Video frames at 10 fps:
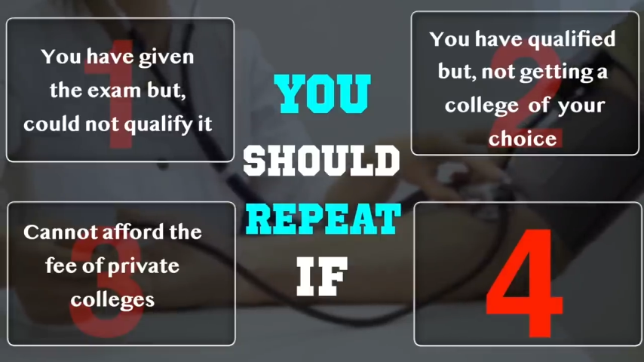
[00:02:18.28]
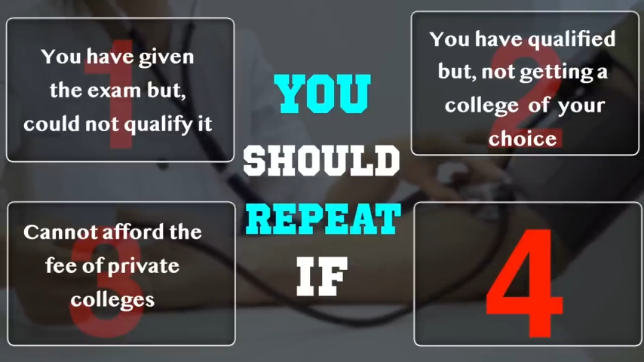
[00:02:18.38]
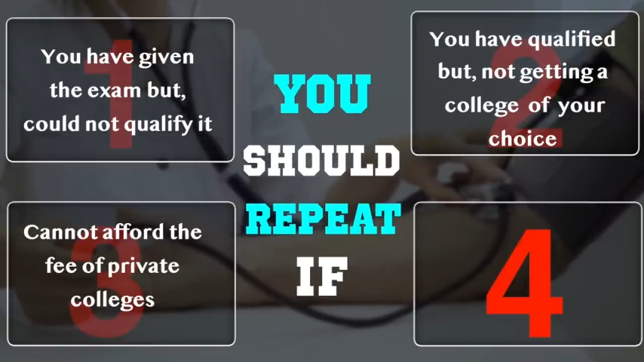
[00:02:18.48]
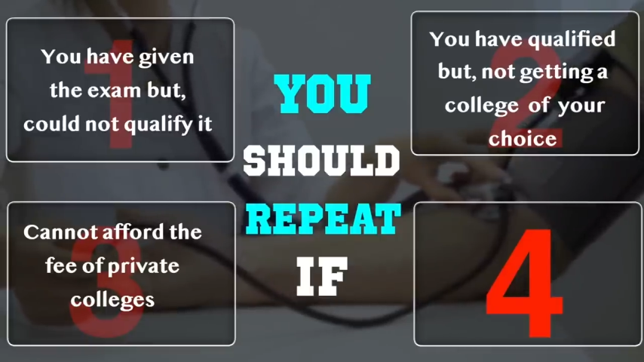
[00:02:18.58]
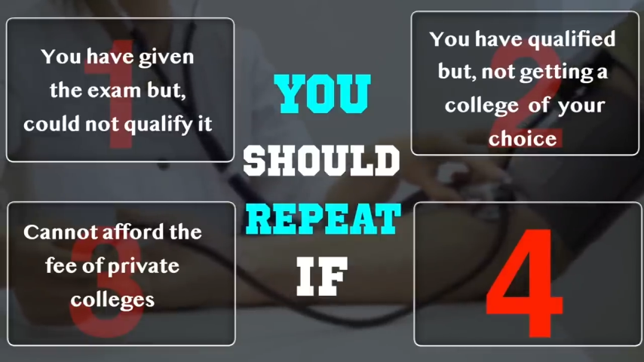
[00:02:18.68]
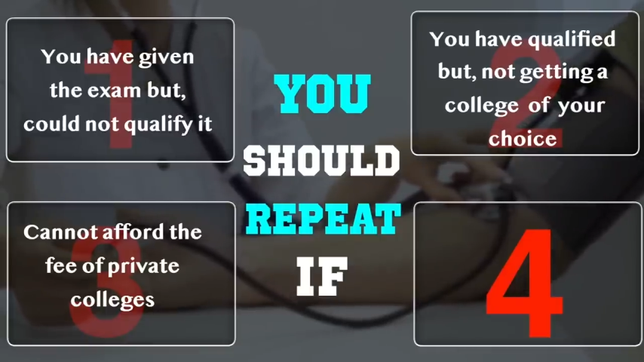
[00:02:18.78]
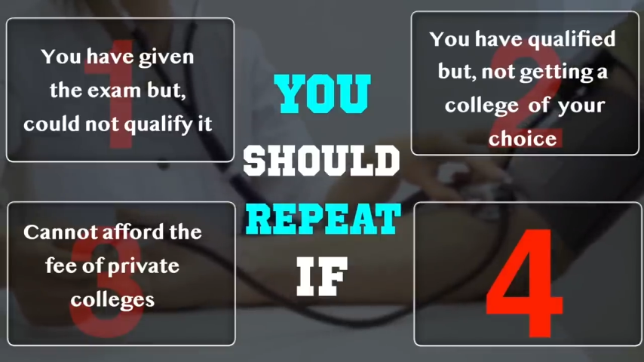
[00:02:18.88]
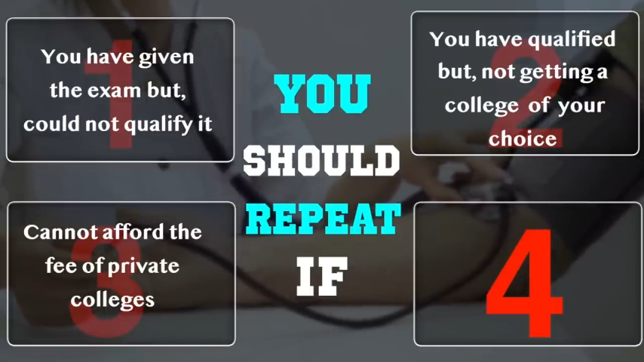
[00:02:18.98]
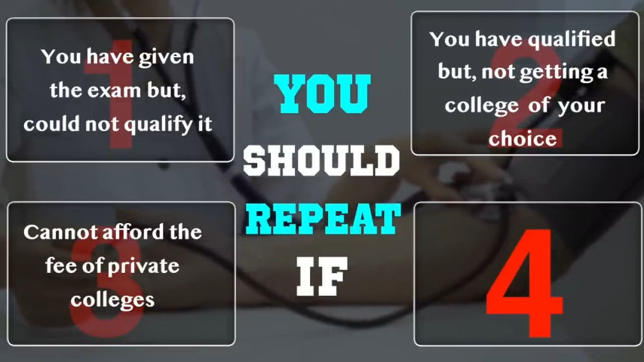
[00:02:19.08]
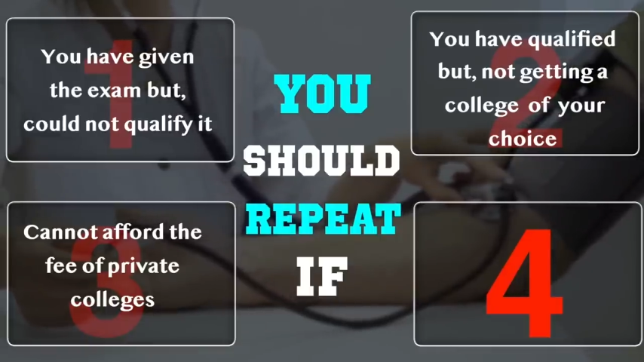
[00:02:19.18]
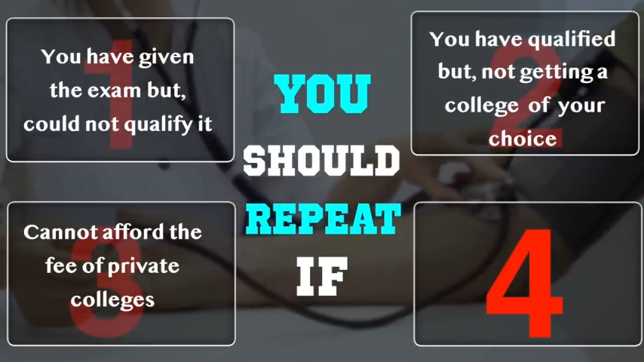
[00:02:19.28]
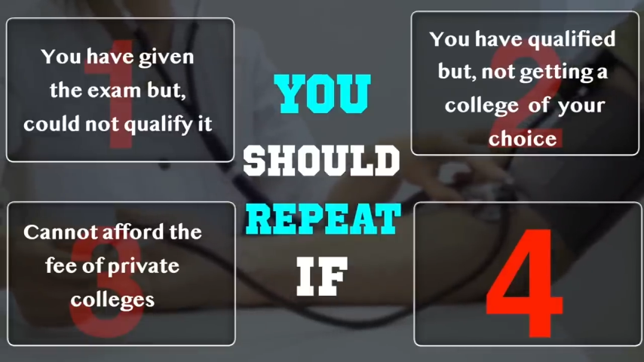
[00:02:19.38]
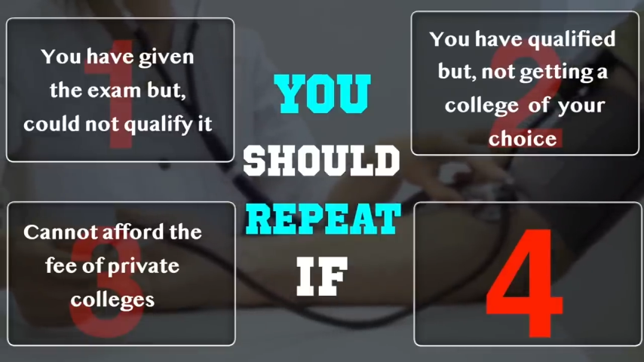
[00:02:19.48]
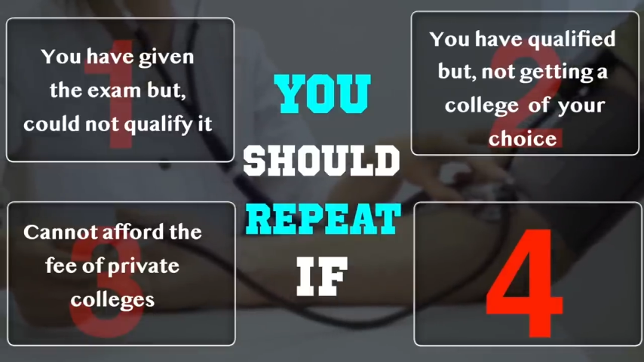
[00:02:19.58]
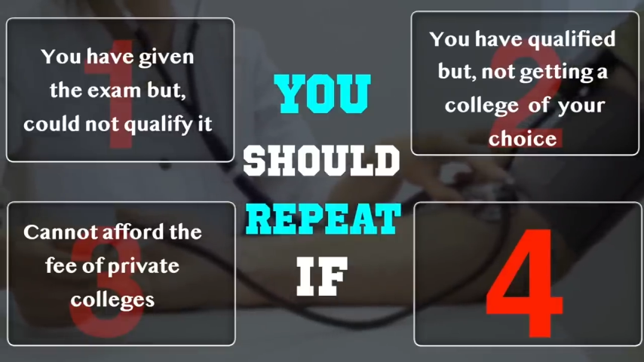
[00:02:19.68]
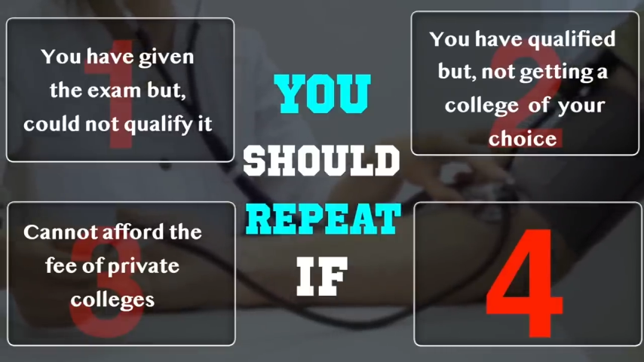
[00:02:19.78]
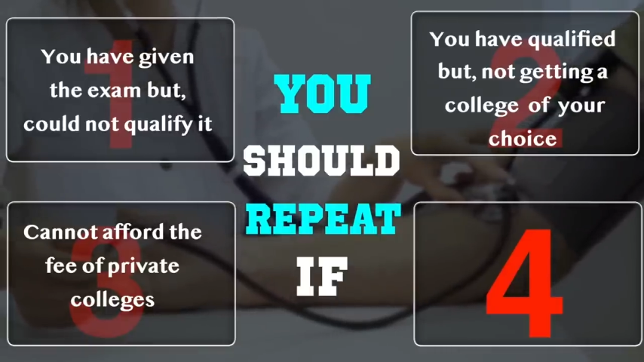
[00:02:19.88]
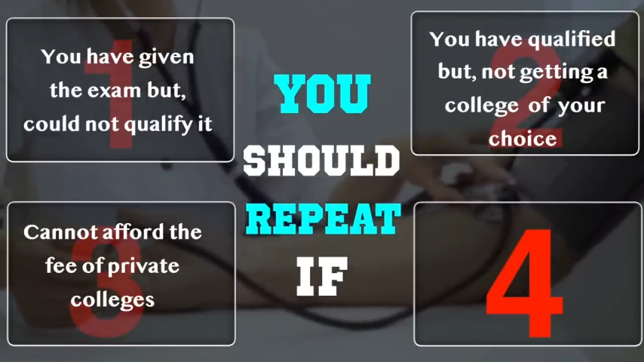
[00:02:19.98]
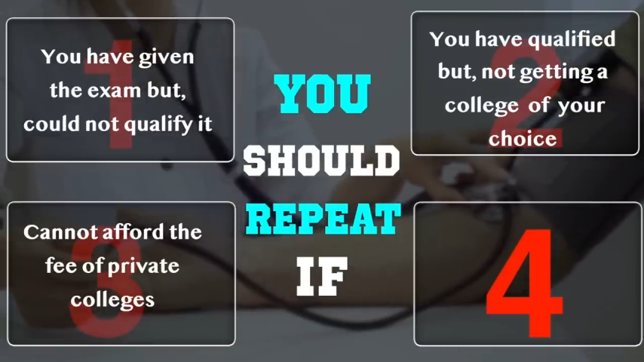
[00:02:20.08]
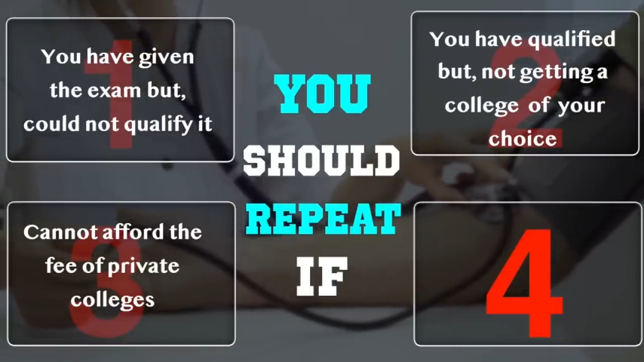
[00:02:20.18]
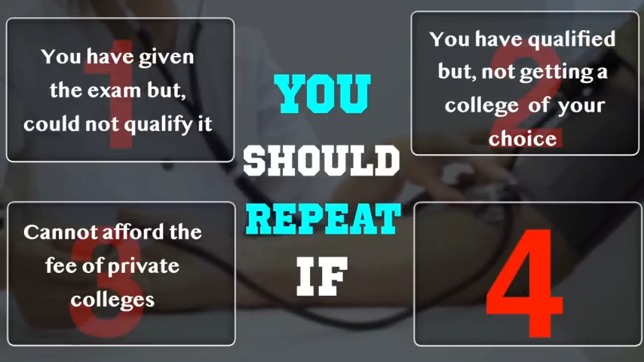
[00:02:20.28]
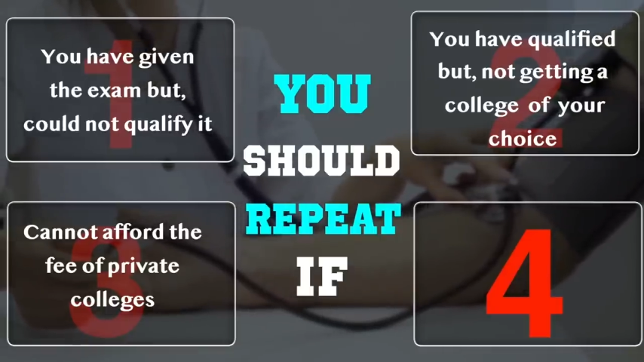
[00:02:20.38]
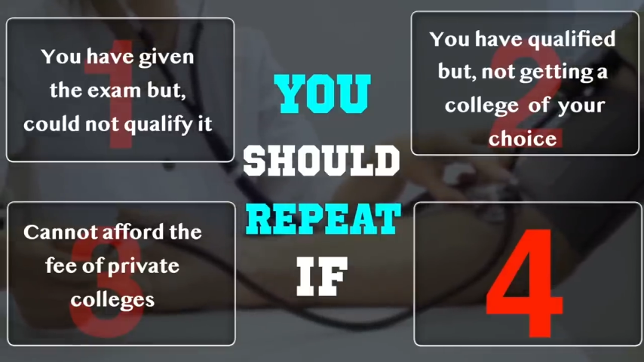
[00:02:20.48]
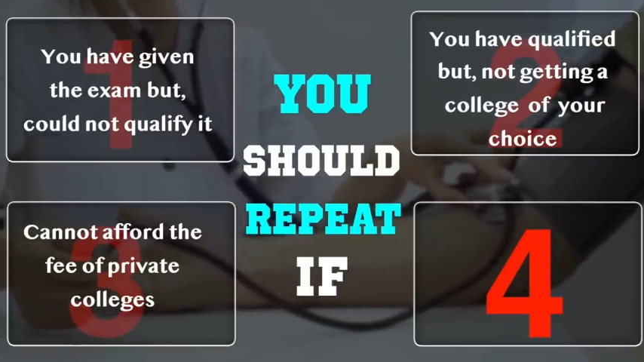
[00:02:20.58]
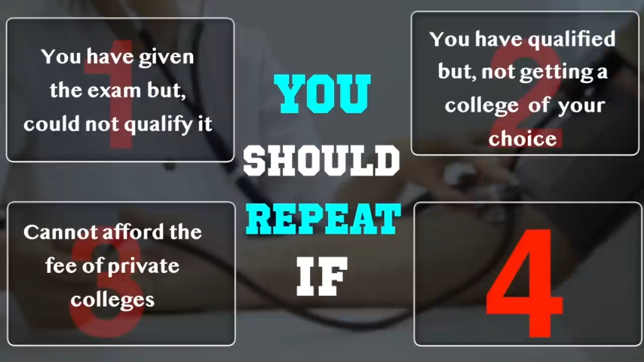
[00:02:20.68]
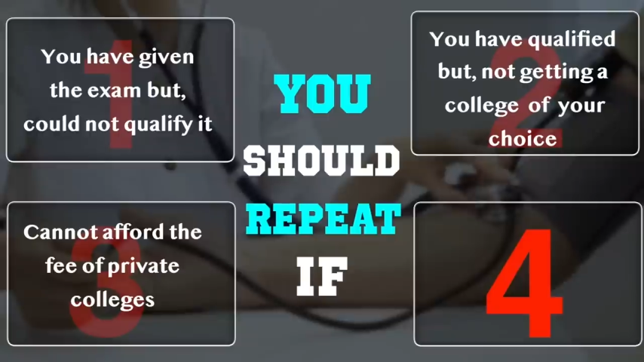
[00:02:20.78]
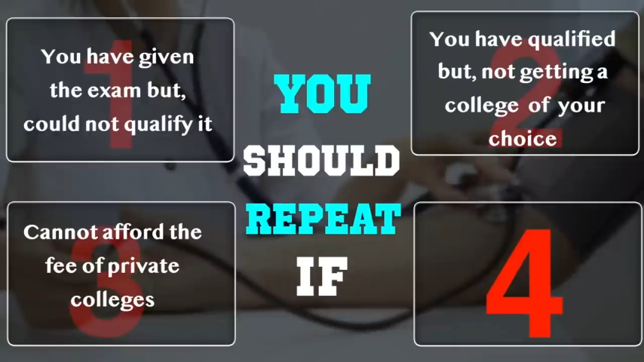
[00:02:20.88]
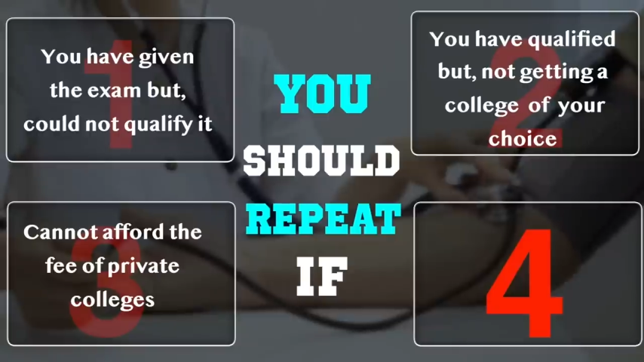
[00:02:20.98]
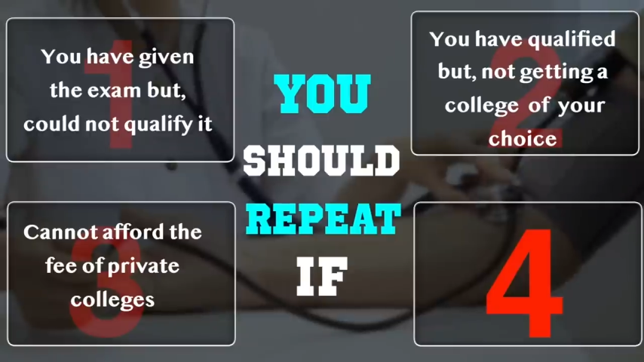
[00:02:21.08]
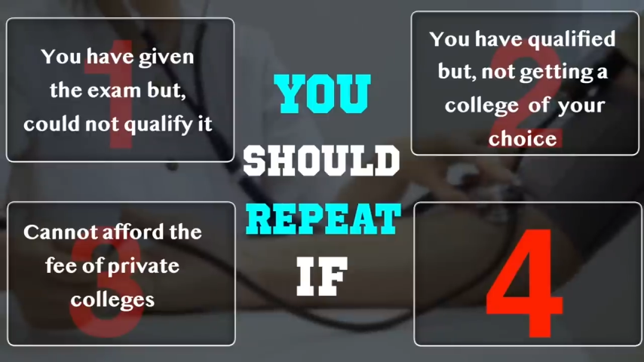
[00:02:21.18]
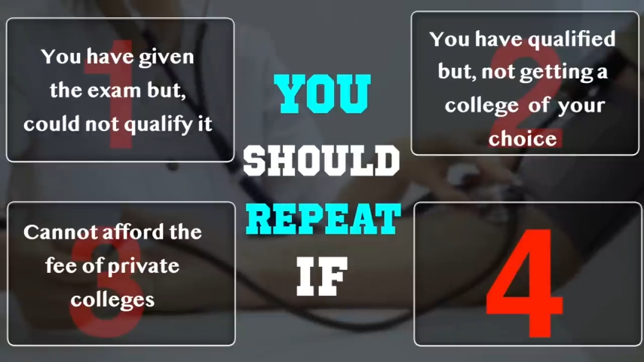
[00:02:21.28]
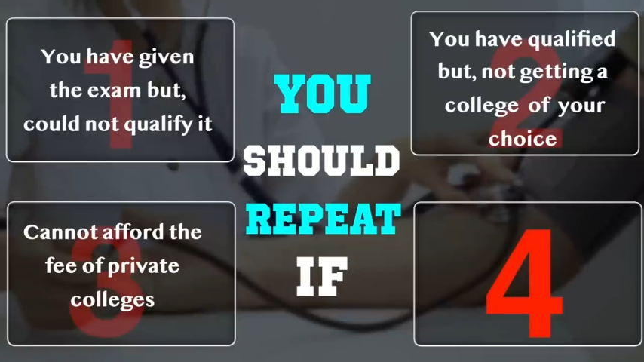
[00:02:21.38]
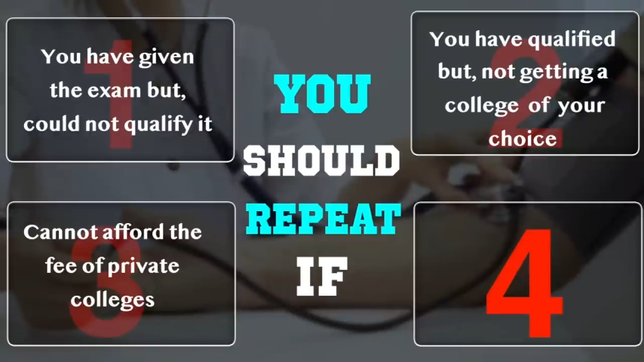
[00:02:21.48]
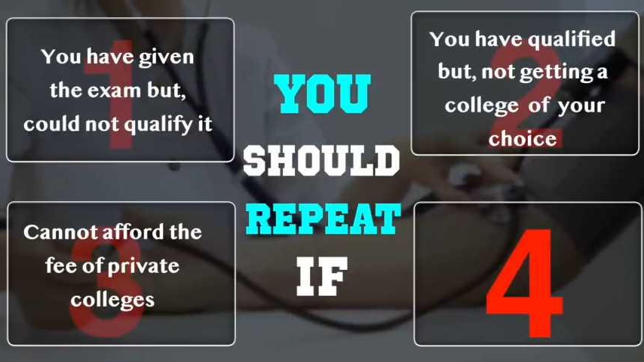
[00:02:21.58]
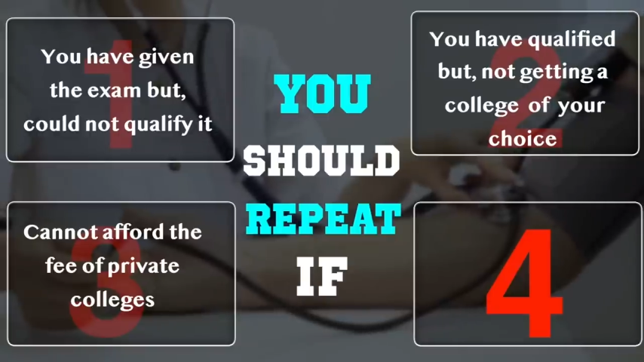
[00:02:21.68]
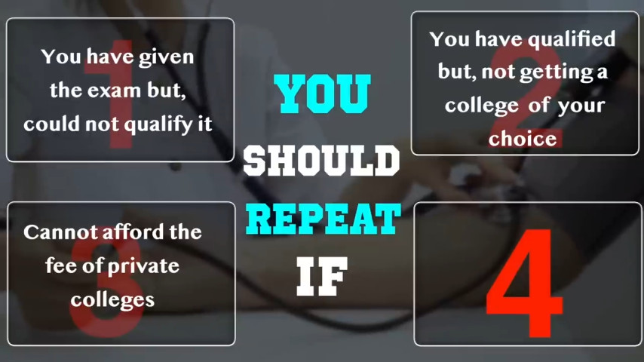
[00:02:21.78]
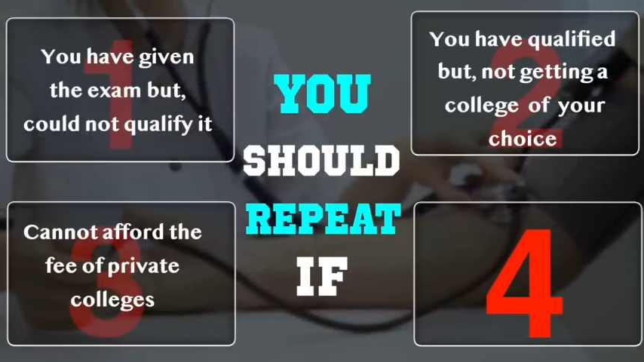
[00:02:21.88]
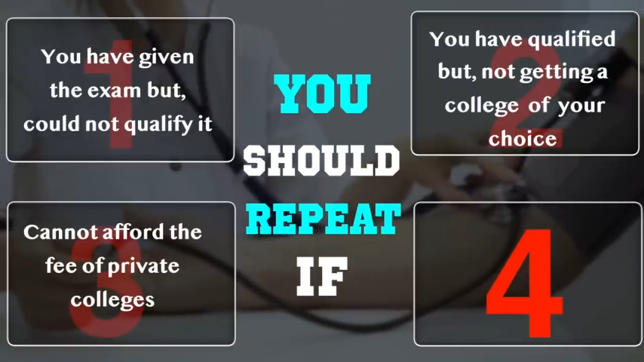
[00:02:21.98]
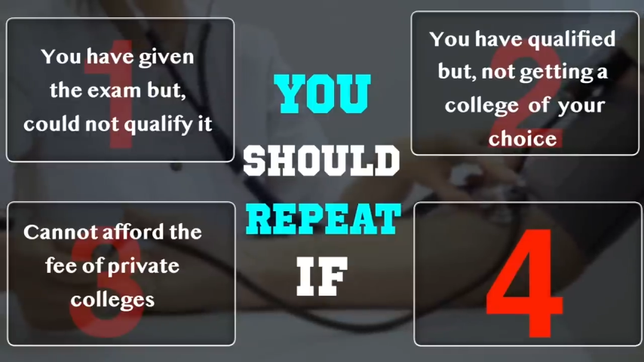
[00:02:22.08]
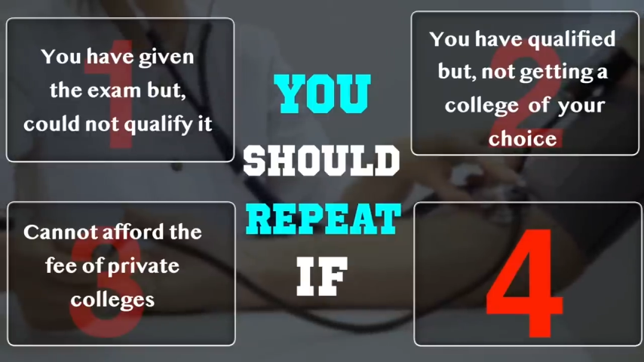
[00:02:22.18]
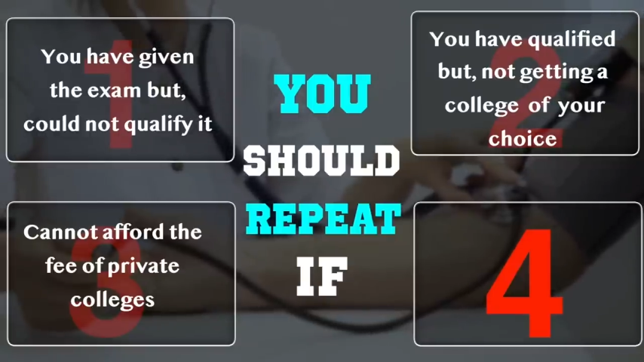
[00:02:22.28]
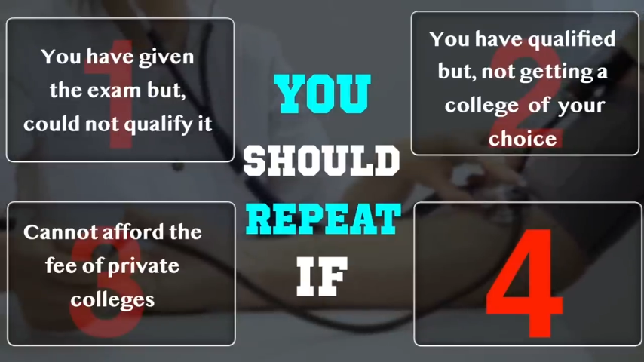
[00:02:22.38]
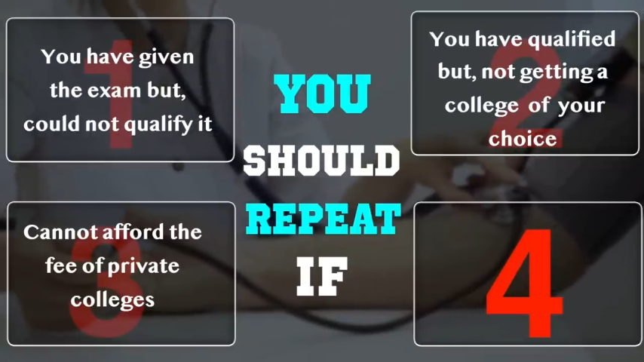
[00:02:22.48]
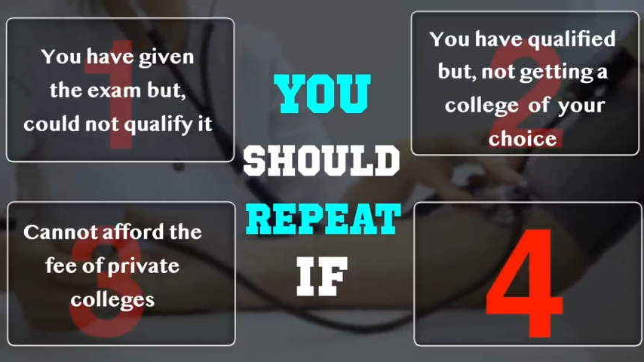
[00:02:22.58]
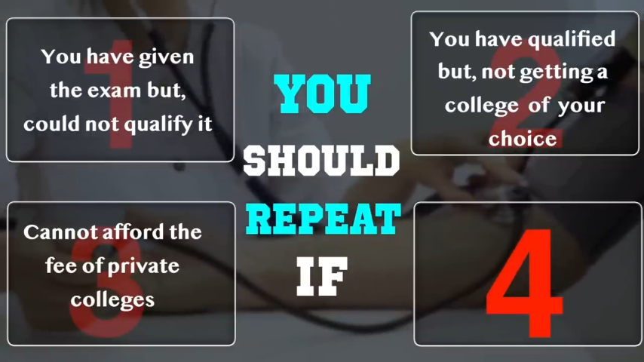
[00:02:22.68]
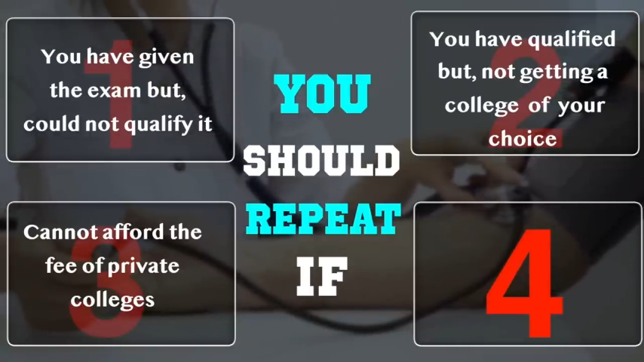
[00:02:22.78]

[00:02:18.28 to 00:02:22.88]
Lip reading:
No face is visible, so there are no lips to read.